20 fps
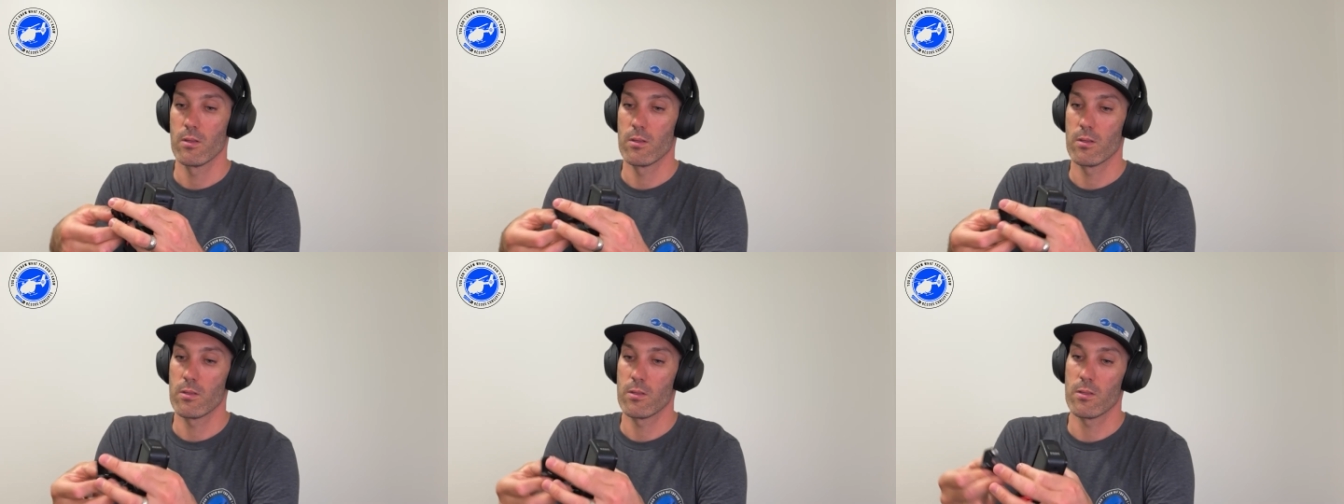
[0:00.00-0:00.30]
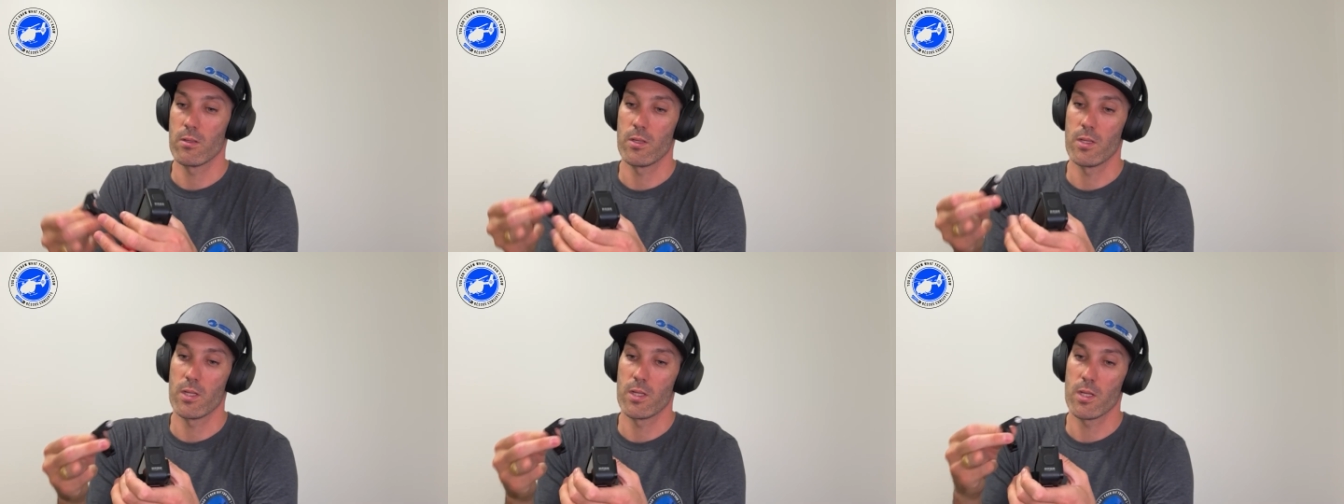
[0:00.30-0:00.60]

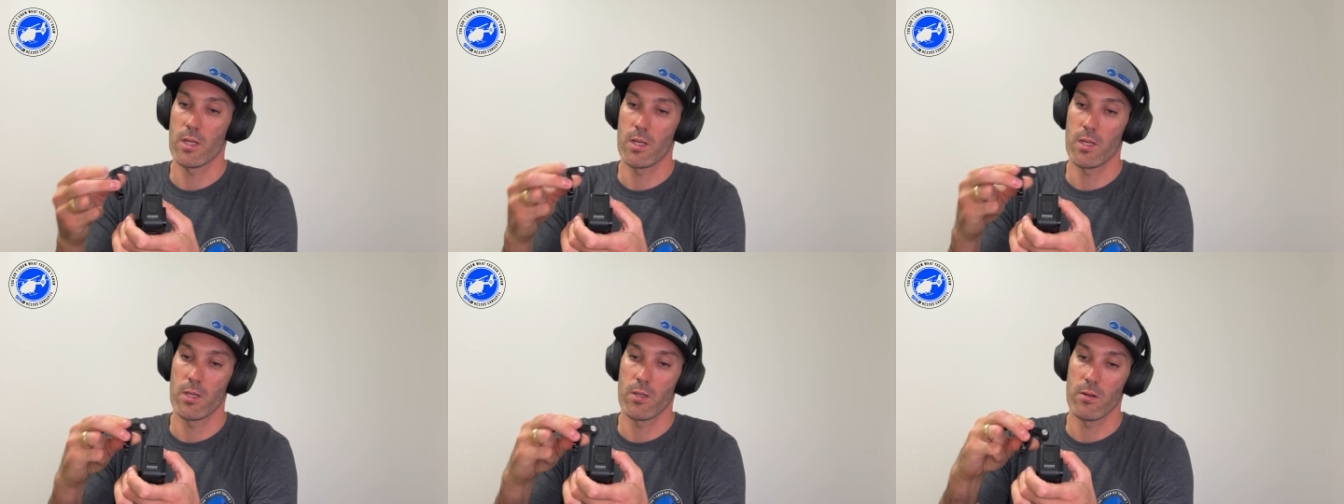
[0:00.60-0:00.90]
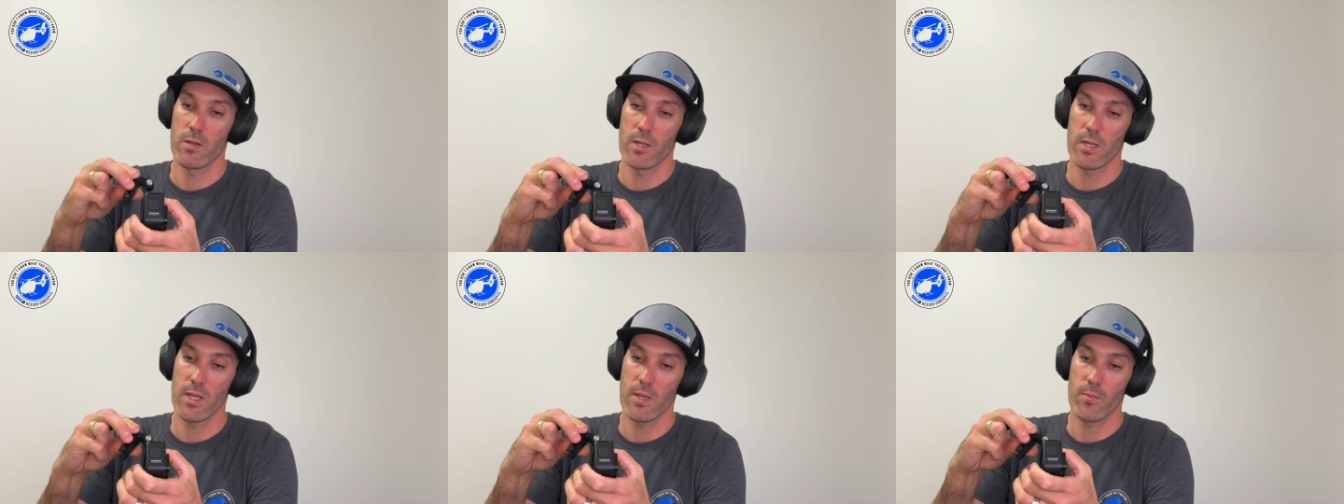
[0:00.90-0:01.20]
So you take
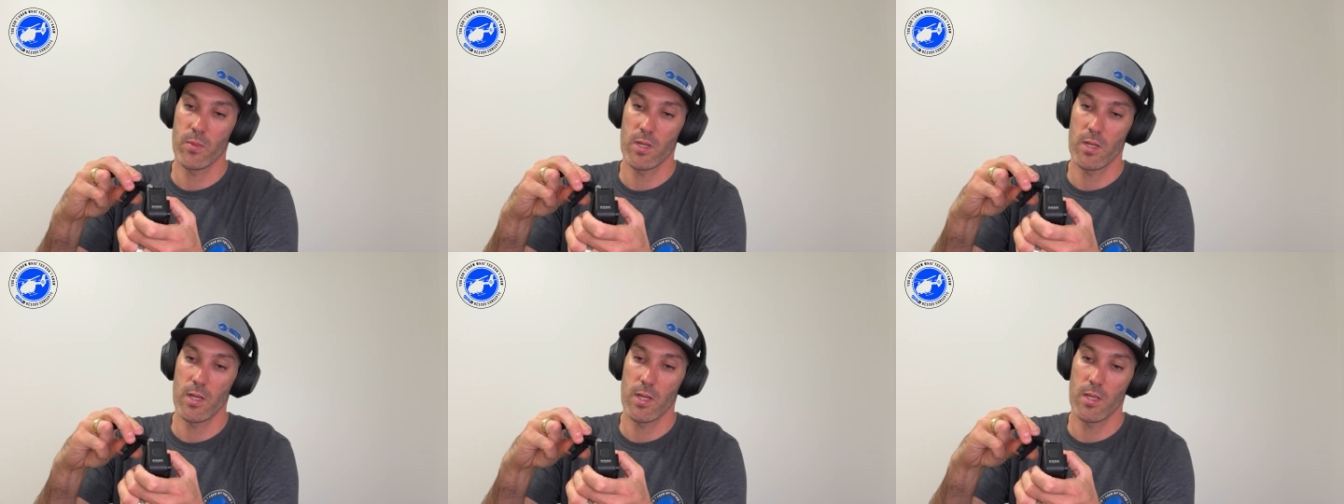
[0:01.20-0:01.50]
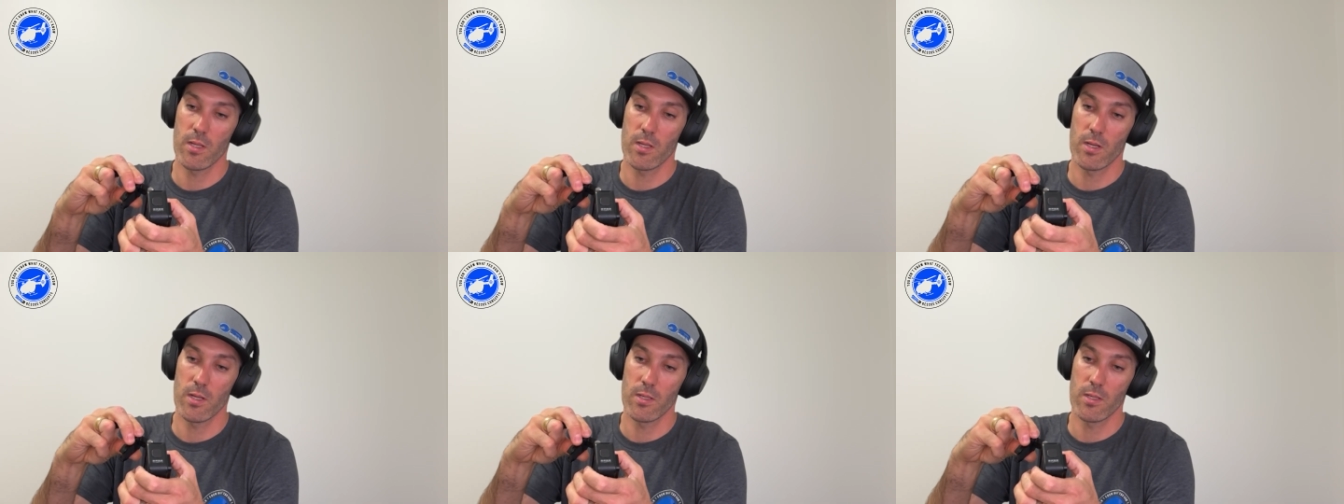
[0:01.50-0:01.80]
your adapter
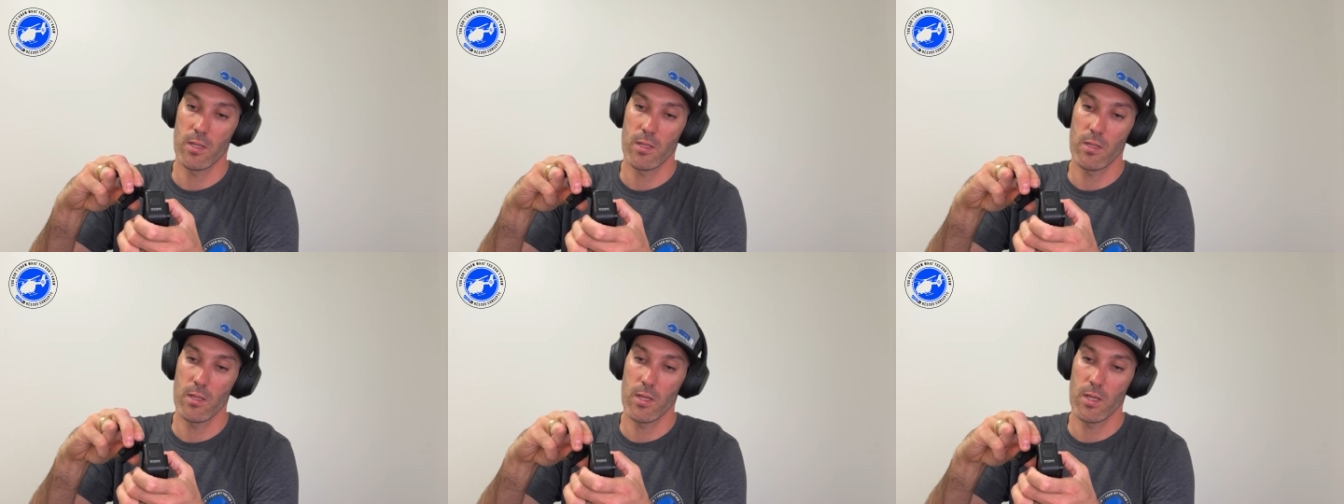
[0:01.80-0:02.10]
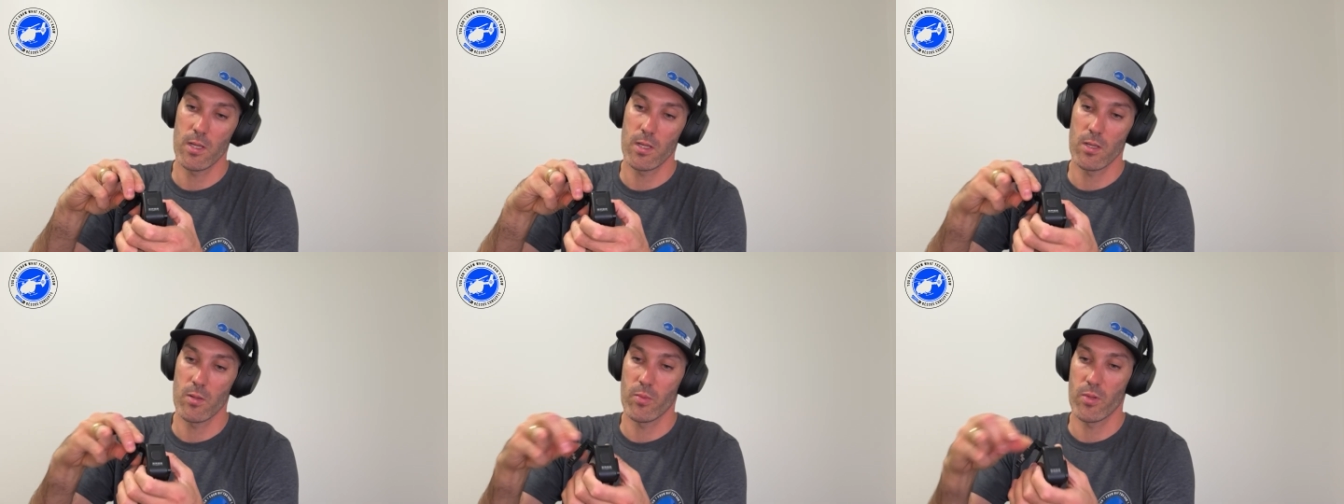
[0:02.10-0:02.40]
now that it's in
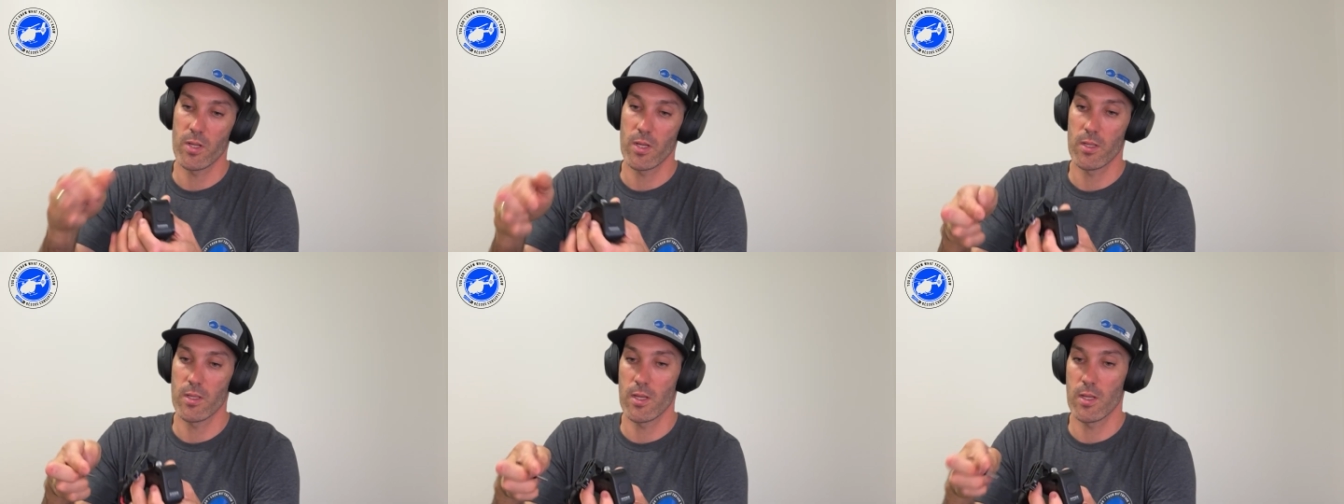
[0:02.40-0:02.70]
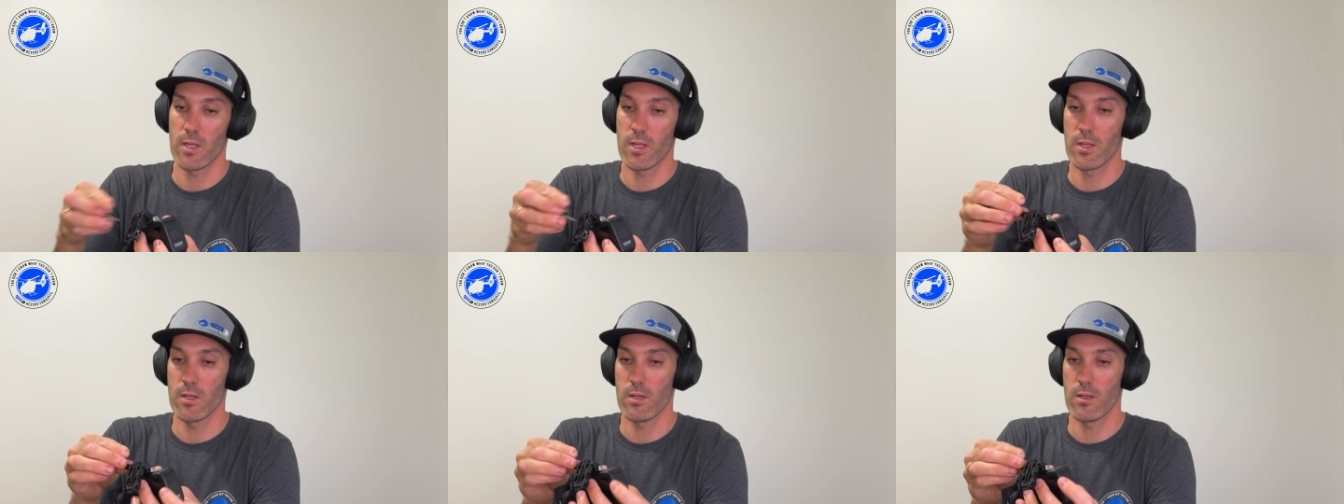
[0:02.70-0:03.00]
there, you plug that
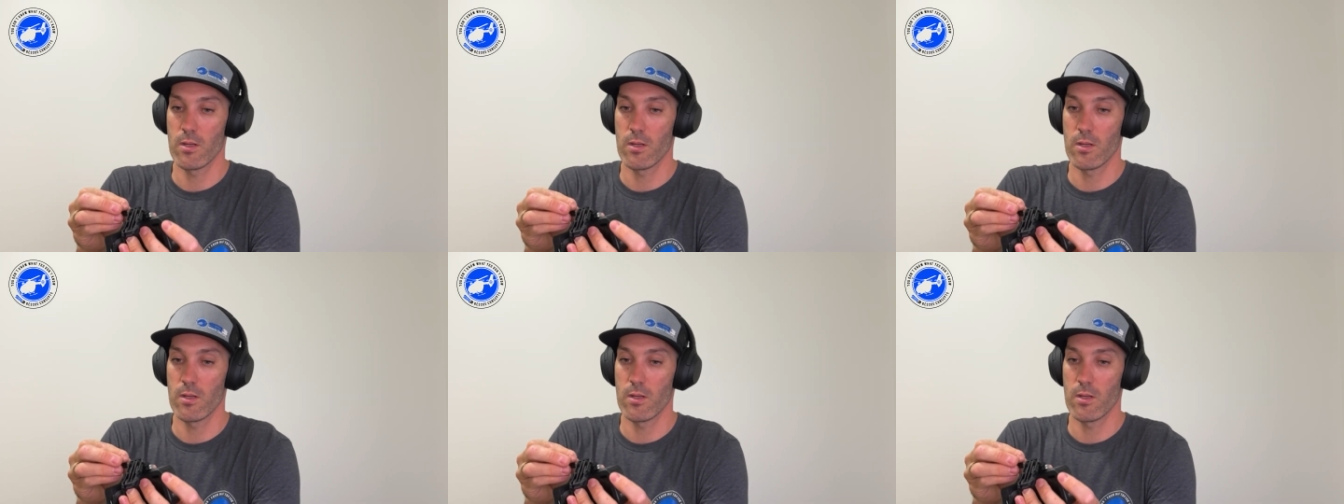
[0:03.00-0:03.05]
in.